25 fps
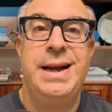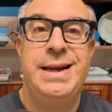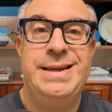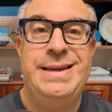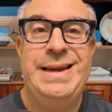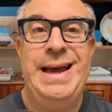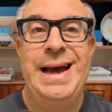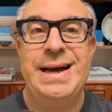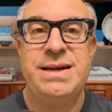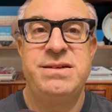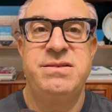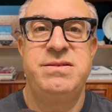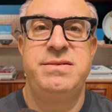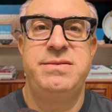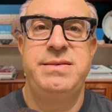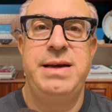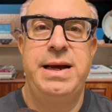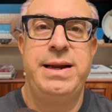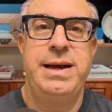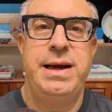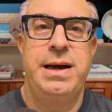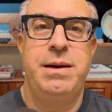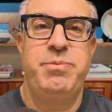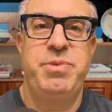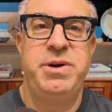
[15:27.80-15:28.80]
Next,
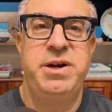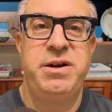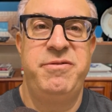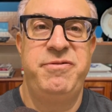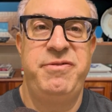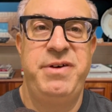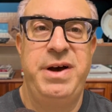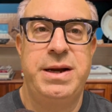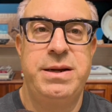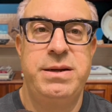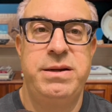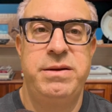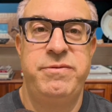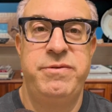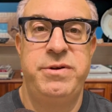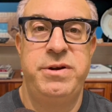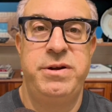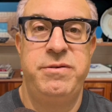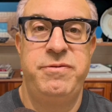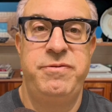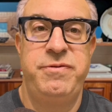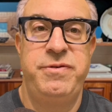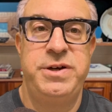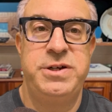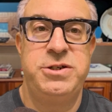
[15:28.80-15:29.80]
setting up an effective and
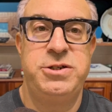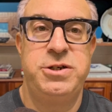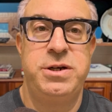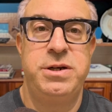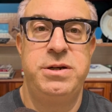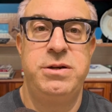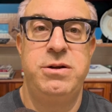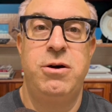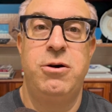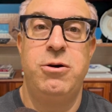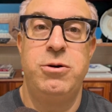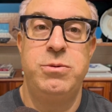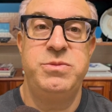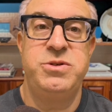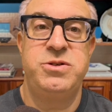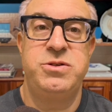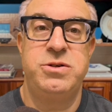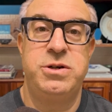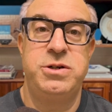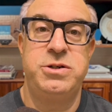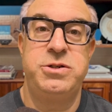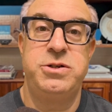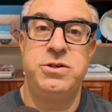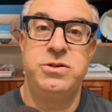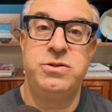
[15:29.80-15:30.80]
efficient home
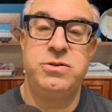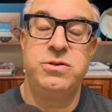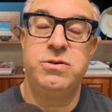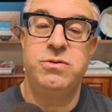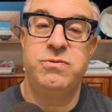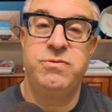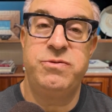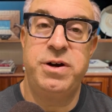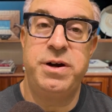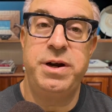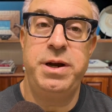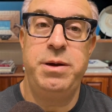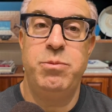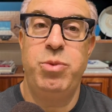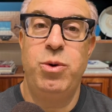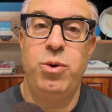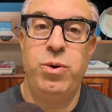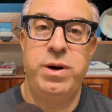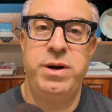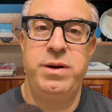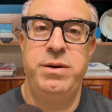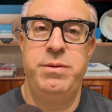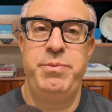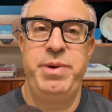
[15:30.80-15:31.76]
search is very important